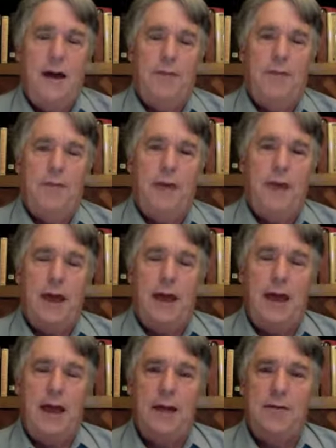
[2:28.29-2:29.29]
Uh,
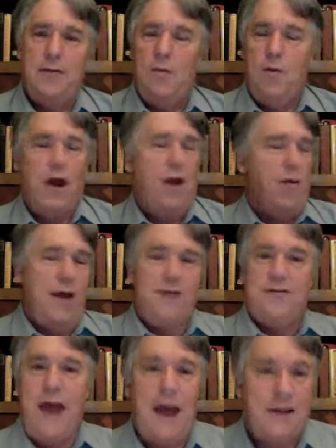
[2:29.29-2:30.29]
and we're going to
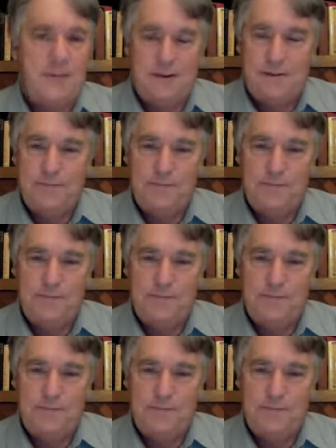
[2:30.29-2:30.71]
raise taxes.